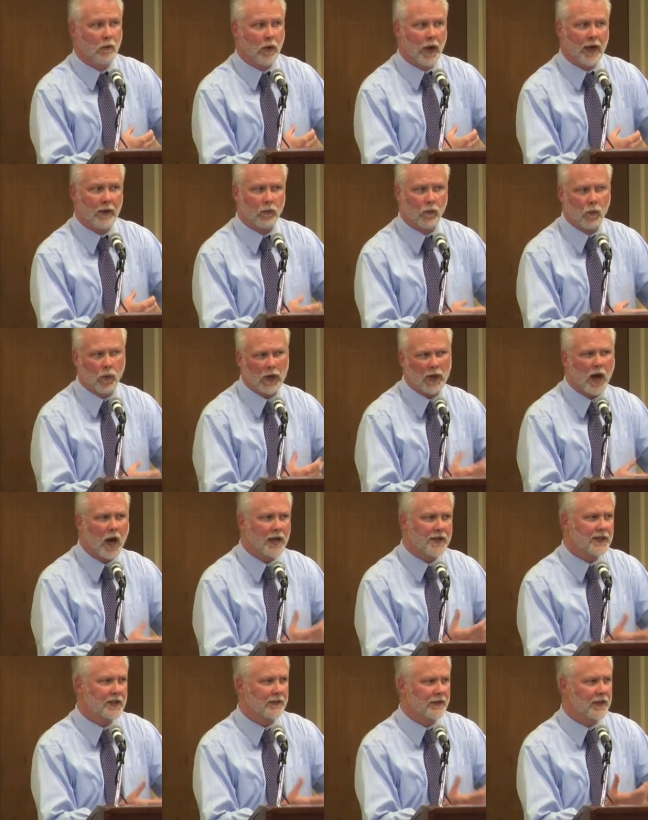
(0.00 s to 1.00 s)
and what
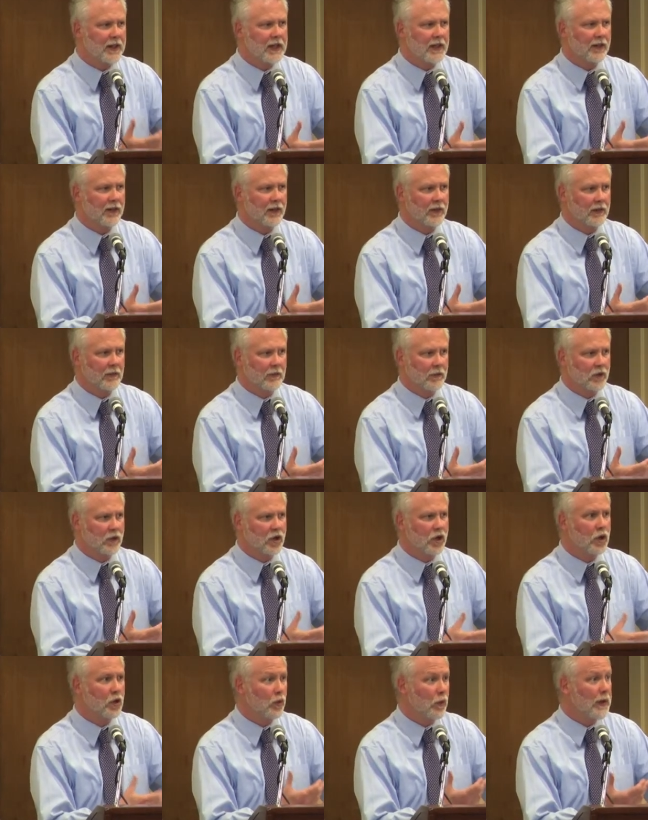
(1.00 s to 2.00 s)
kinds of things
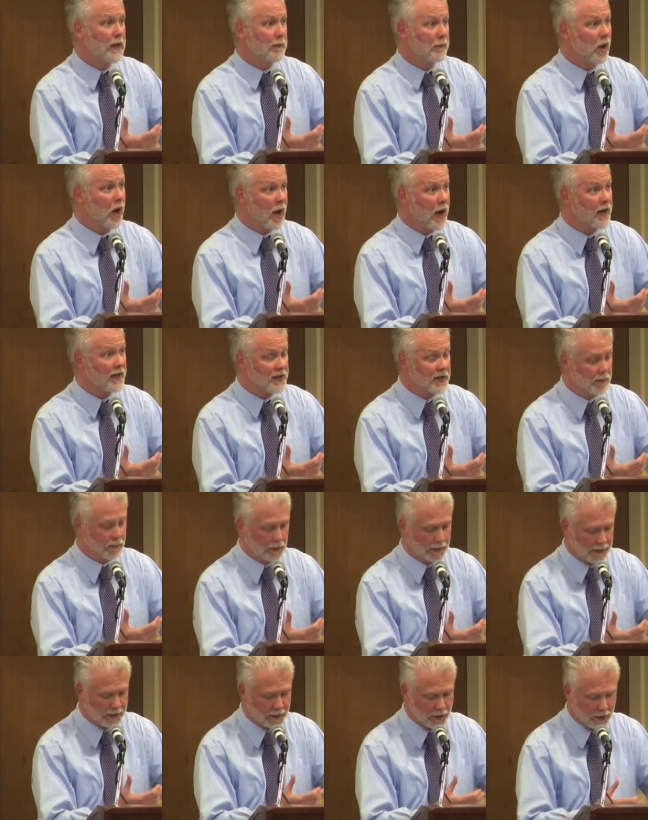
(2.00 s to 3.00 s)
could we
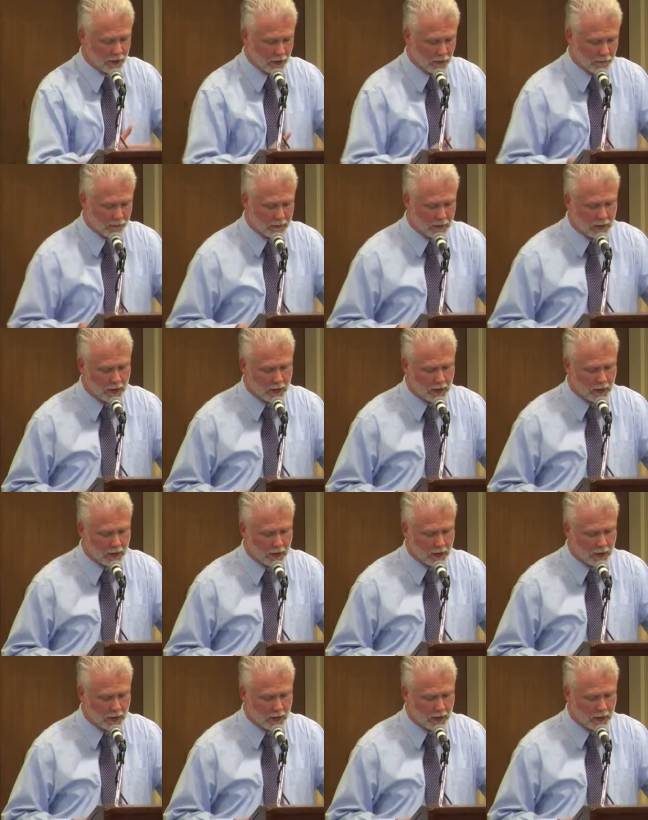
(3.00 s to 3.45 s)
possibly do.